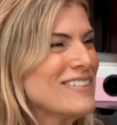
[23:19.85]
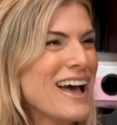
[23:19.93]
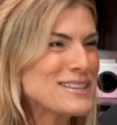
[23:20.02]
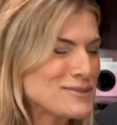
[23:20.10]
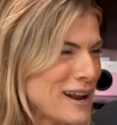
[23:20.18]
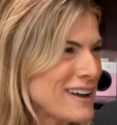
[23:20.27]

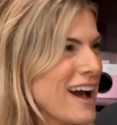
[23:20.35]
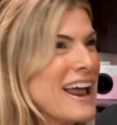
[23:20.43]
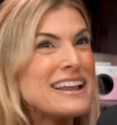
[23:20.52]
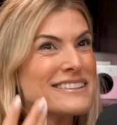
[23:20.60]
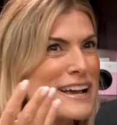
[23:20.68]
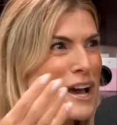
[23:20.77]
That's what I got.
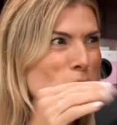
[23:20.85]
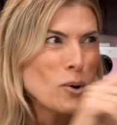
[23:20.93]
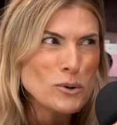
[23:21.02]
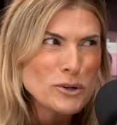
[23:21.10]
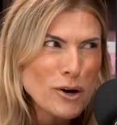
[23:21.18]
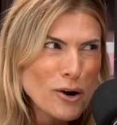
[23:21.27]
And as I got
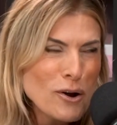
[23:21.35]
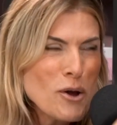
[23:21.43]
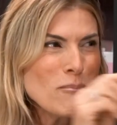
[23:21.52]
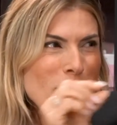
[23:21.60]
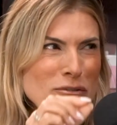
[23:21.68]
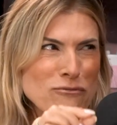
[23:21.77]
older,
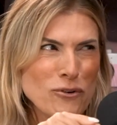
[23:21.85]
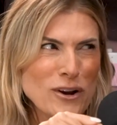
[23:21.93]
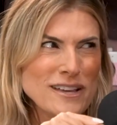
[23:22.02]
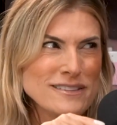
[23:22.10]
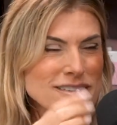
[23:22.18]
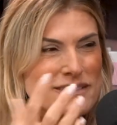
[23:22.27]
my
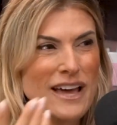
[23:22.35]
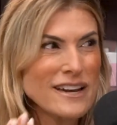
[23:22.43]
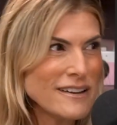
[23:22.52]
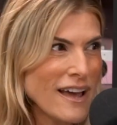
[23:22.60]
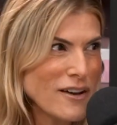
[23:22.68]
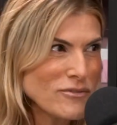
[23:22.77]
friends, because I
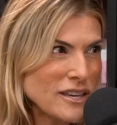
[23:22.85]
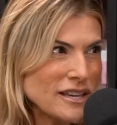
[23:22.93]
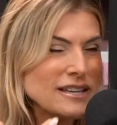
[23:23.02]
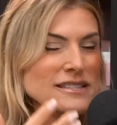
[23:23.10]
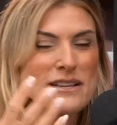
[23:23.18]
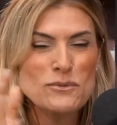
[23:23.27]
didn't have
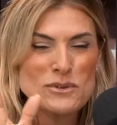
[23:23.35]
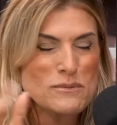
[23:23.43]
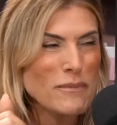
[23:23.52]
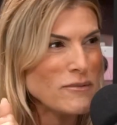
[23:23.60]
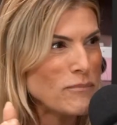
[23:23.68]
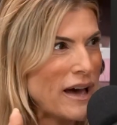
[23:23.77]
kids, that wasn't
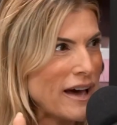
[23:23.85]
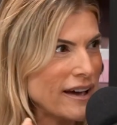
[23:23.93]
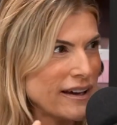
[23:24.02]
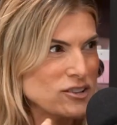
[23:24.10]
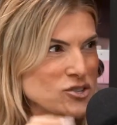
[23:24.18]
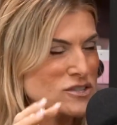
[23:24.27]
my
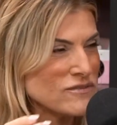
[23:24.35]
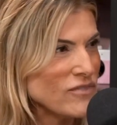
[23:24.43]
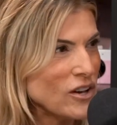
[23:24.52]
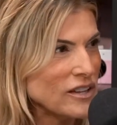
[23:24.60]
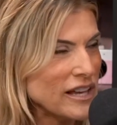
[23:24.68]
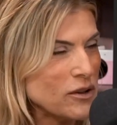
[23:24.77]
bag. I just
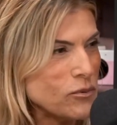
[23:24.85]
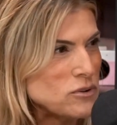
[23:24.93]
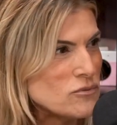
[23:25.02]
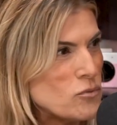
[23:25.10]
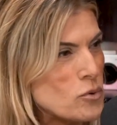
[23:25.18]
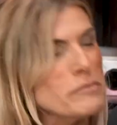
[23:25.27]
felt like it
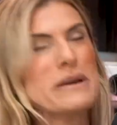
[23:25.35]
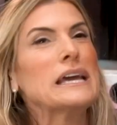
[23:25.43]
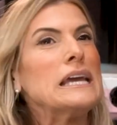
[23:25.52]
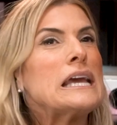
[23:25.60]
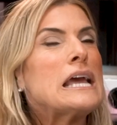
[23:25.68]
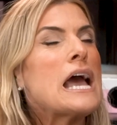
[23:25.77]
wasn't for
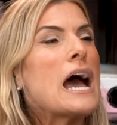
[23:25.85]
me.